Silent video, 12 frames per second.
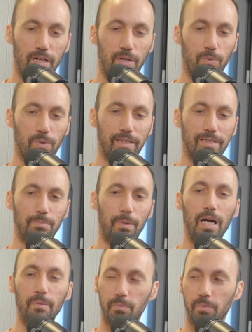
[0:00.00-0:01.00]
will
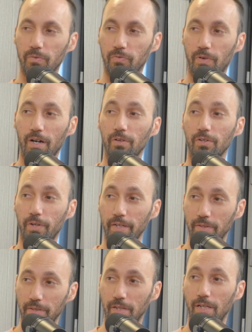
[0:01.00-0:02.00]
inspire people far
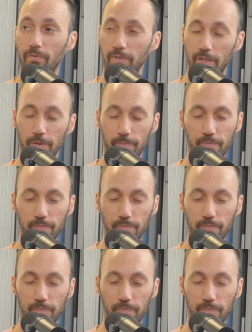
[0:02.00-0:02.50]
greater than they'll ever know.